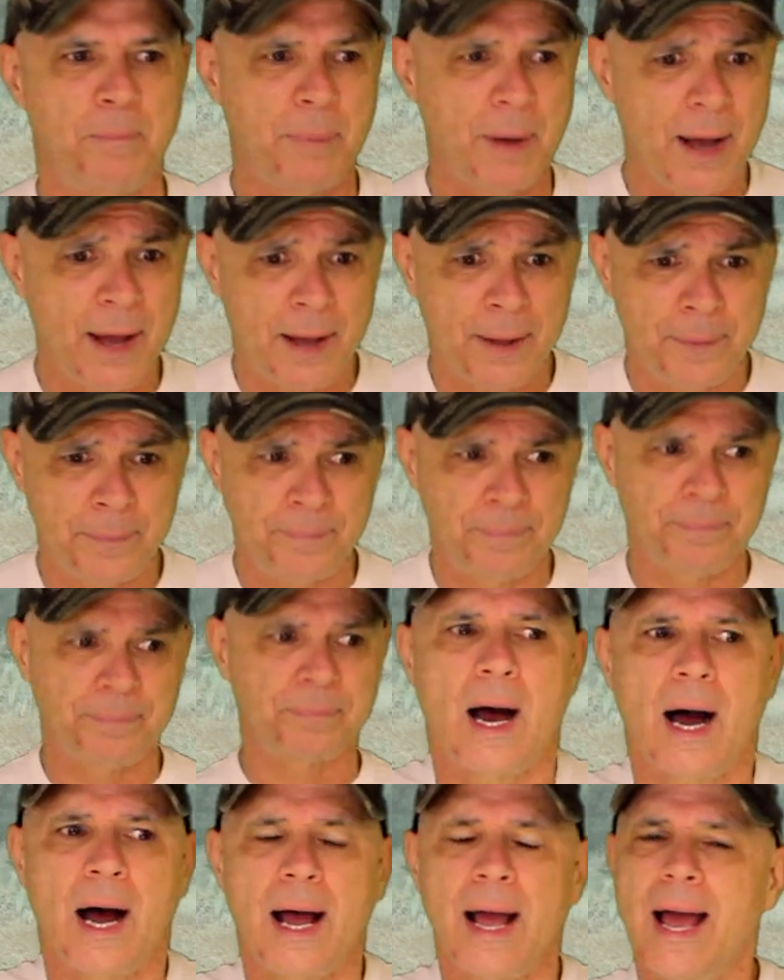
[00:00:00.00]
but
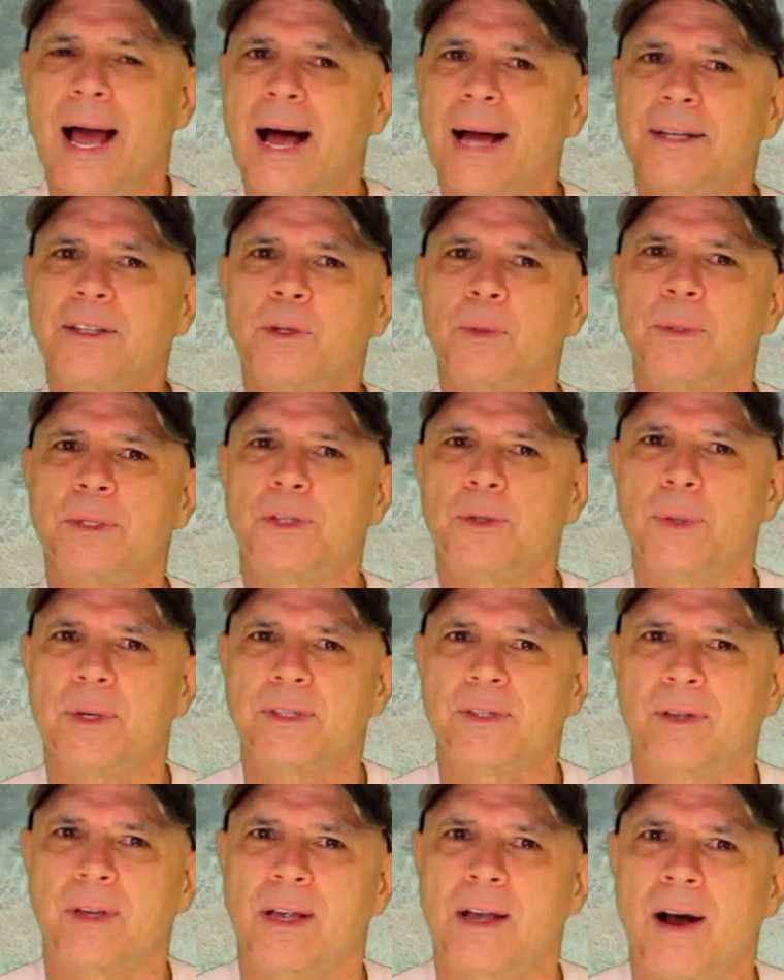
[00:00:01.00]
I had to
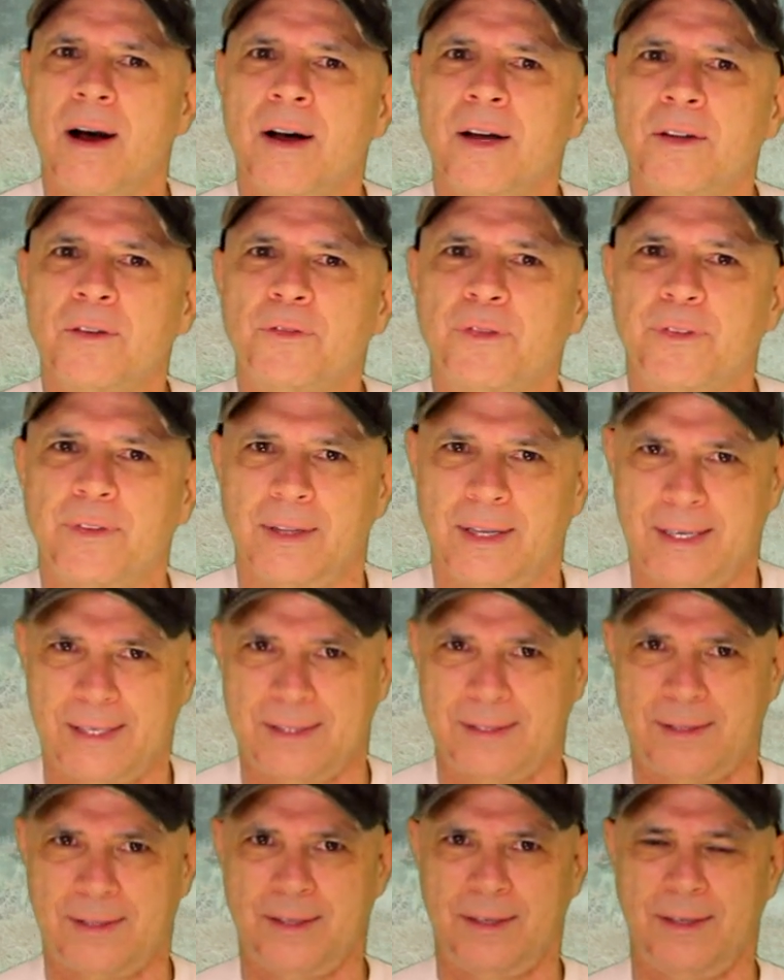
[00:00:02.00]
address the
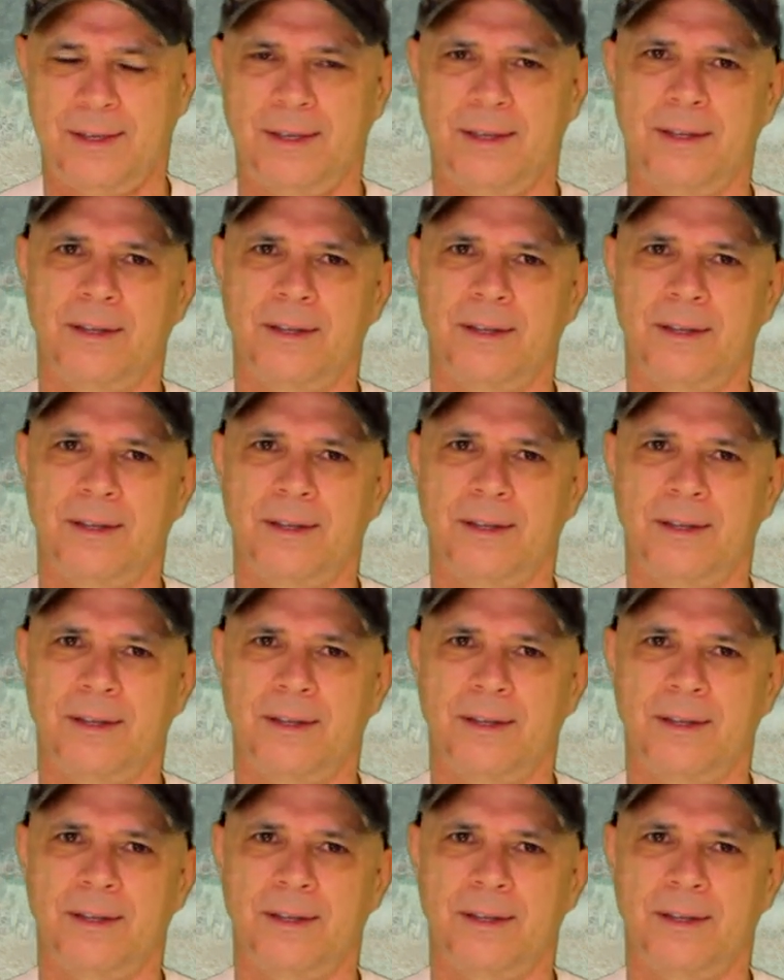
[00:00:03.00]
conflict